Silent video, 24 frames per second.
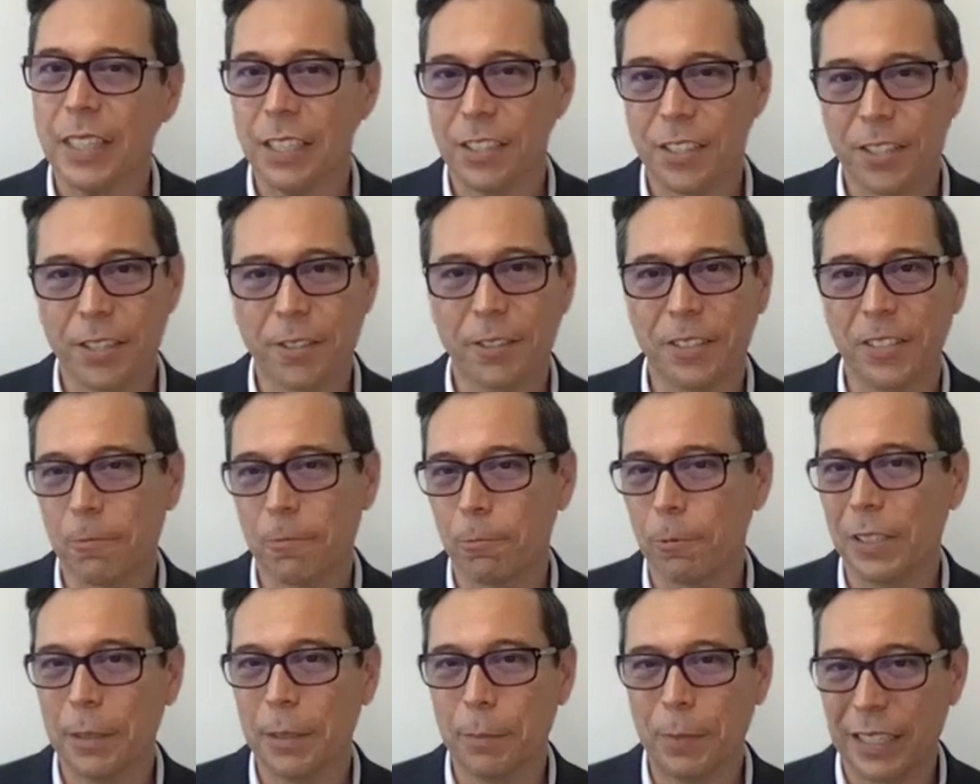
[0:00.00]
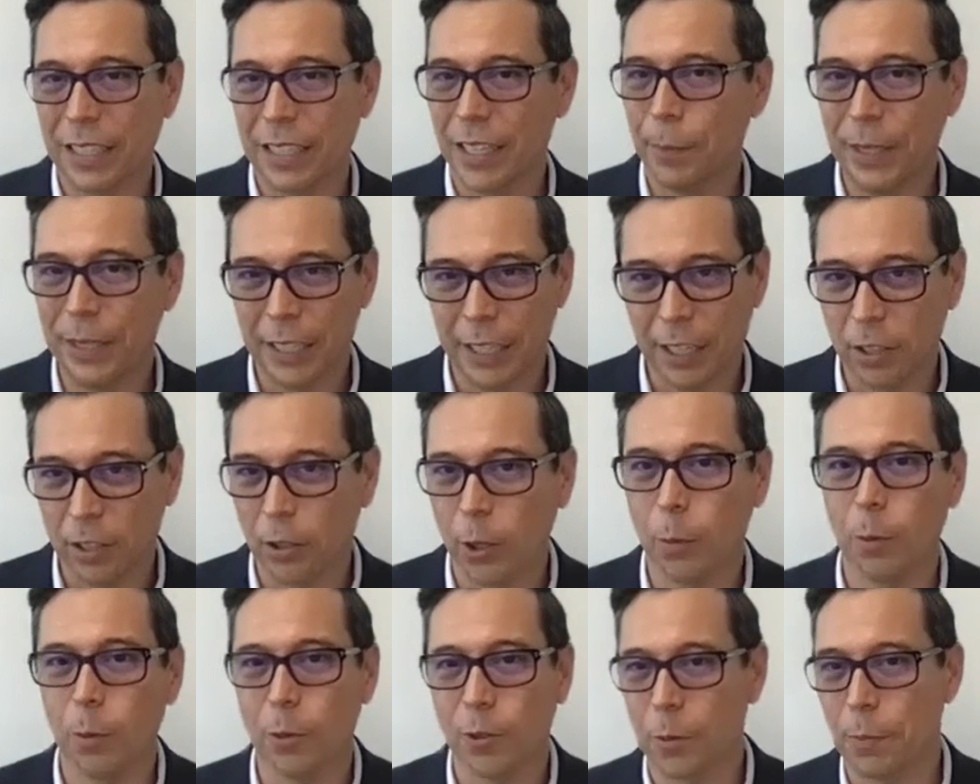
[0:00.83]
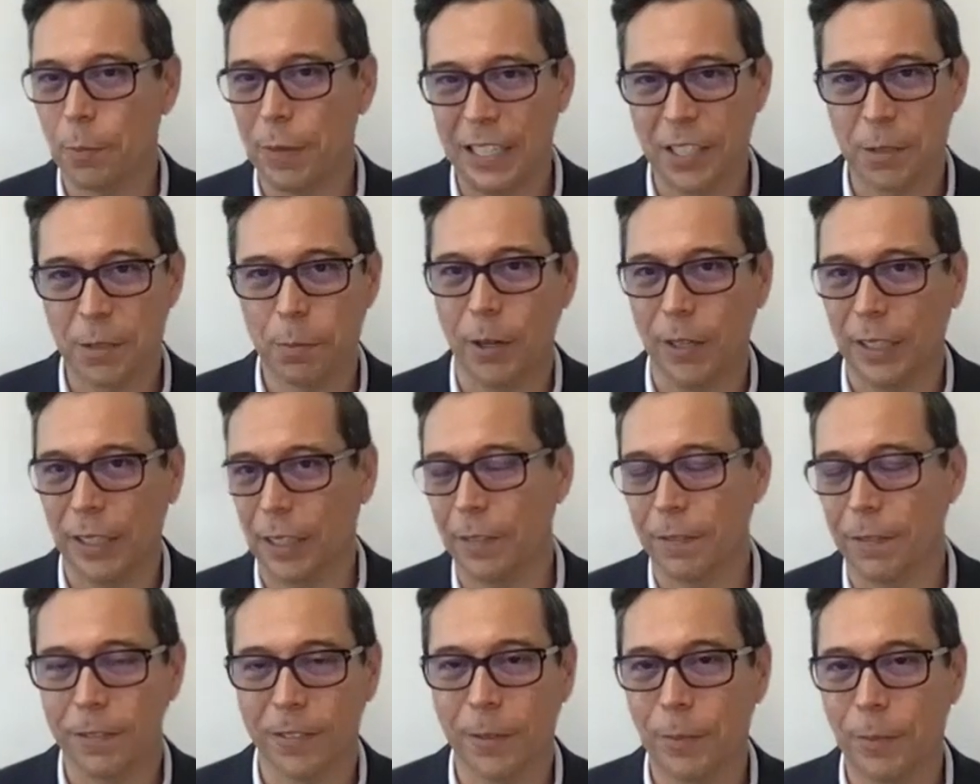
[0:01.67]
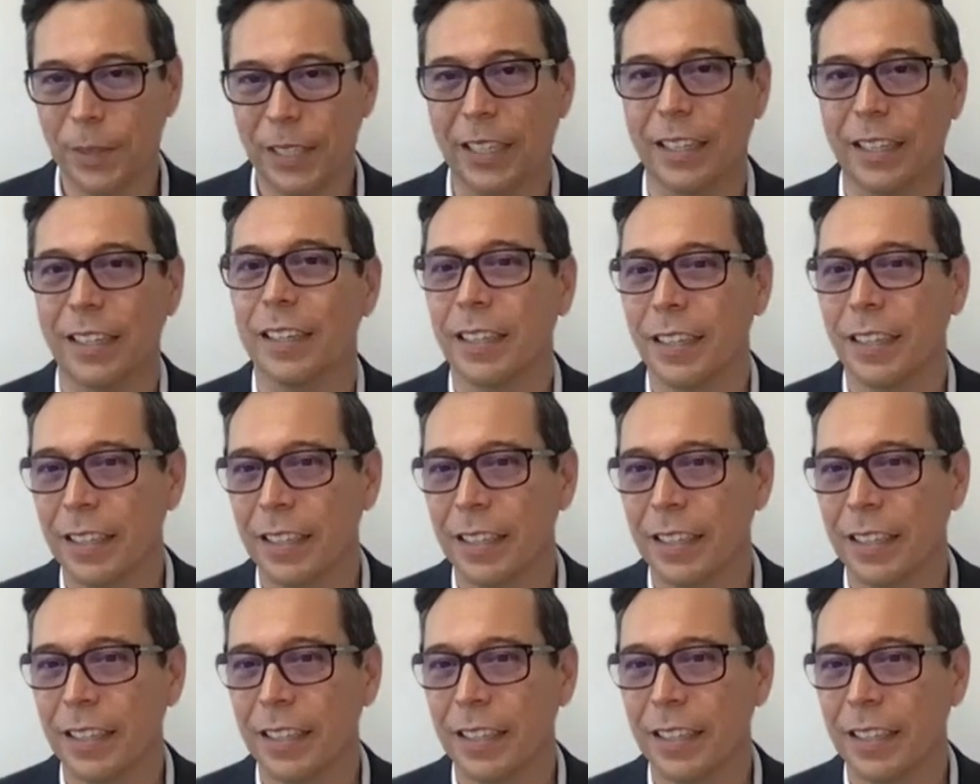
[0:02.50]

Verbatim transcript: So it's really becoming a global space market from there.